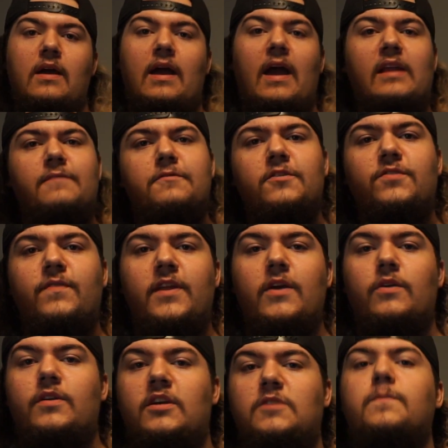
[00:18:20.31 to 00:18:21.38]
And if this video
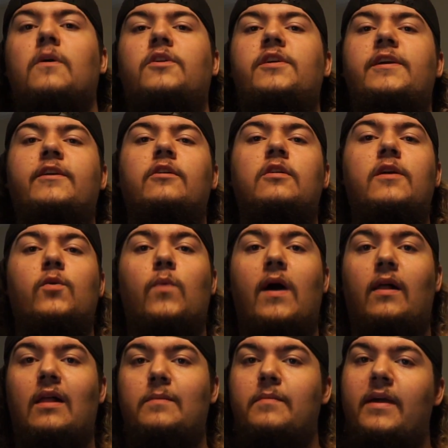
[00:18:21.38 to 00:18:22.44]
does particularly
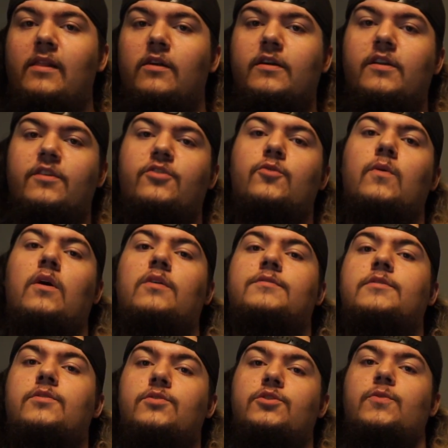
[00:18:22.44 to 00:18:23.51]
well, I may look into
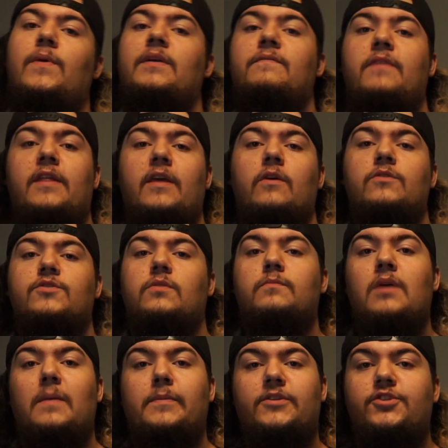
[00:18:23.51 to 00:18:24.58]
also doing videos on
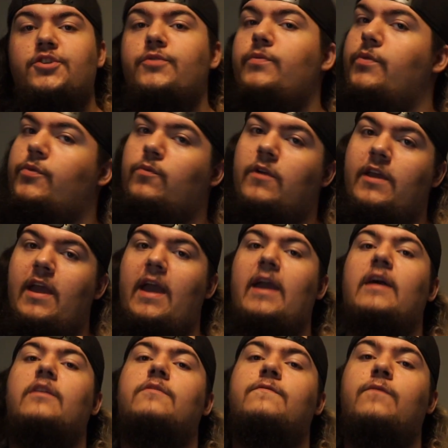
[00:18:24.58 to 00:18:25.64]
Papa 2, 3,
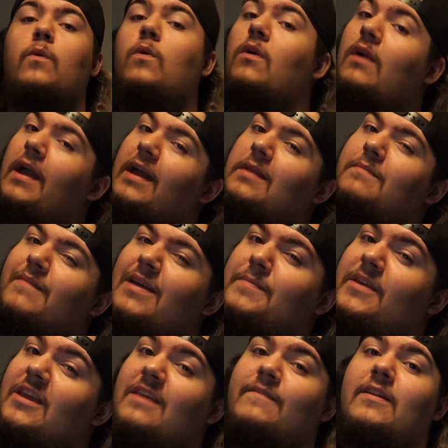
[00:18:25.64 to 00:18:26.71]
and 4, and maybe
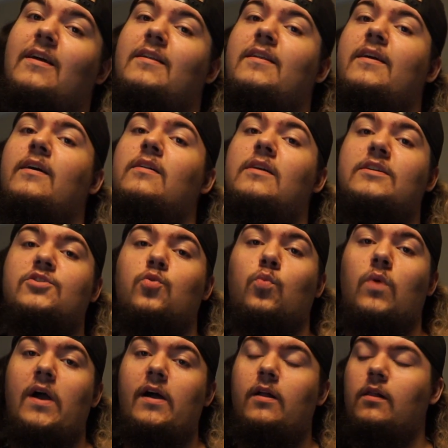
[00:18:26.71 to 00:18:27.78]
even a nil as
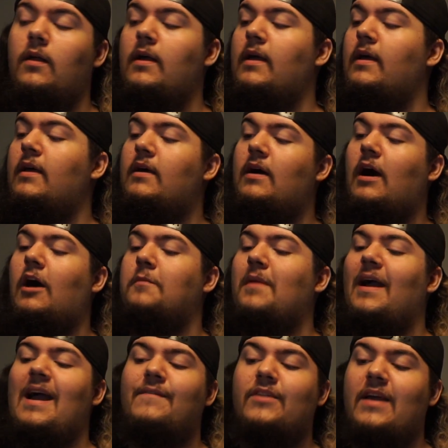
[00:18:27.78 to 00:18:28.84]
well. I
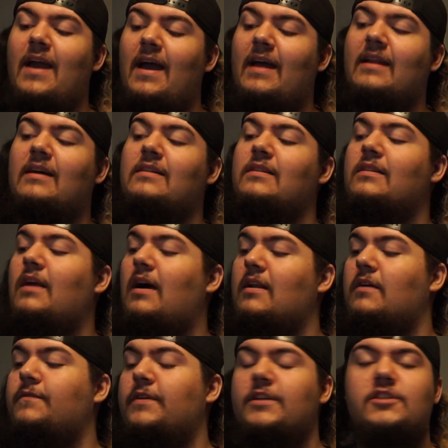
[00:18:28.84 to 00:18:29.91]
haven't had a lot
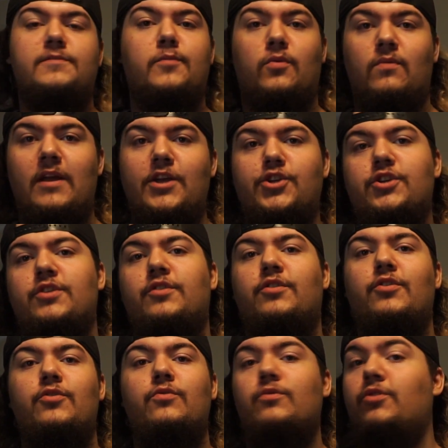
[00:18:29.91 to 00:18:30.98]
of inspiration
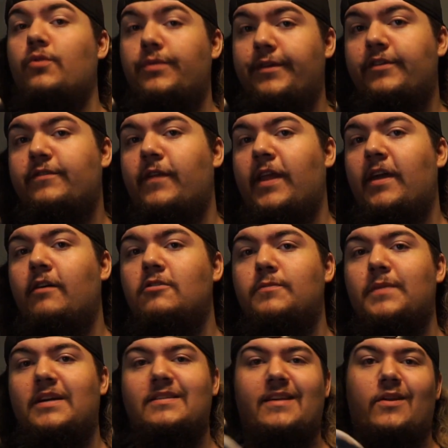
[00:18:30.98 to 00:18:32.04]
to do these videos
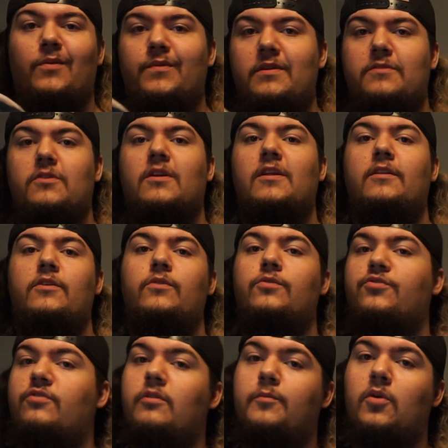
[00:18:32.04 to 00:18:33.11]
because I don't think they're going to do
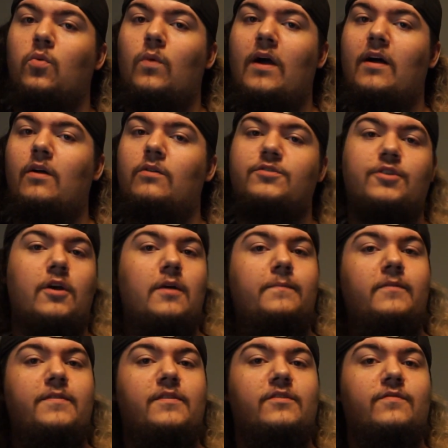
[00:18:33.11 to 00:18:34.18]
super well, so
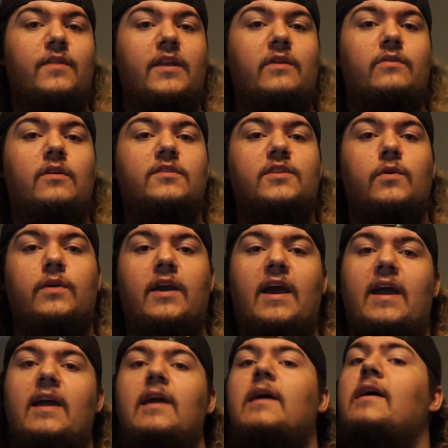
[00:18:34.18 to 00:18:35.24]
hopefully this video does
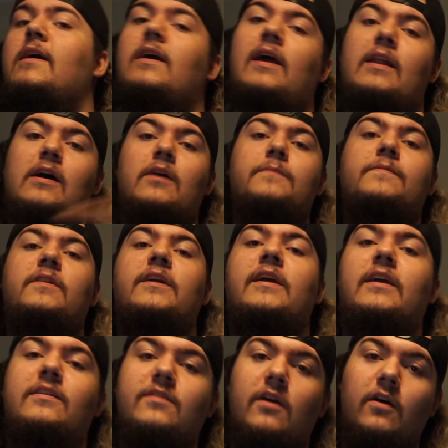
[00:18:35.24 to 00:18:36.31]
okay, and hopefully
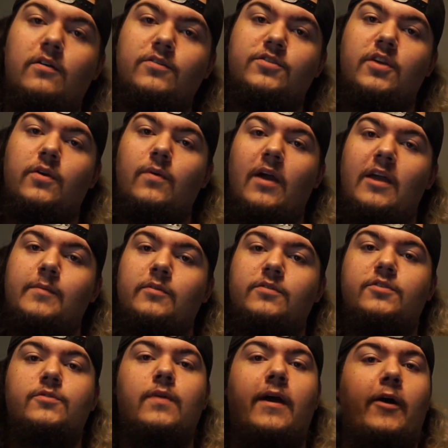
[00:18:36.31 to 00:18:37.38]
it's also able
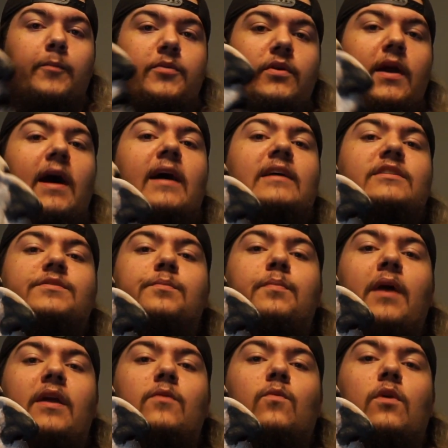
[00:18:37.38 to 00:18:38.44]
to help you guys
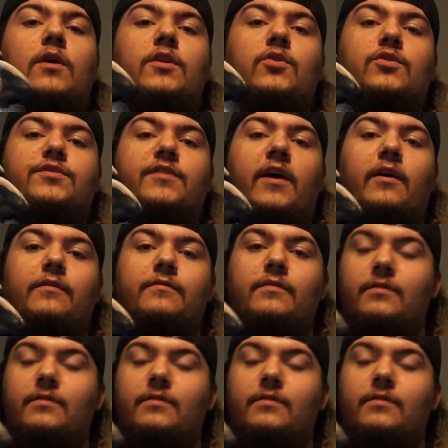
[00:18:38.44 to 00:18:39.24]
paint one yourself.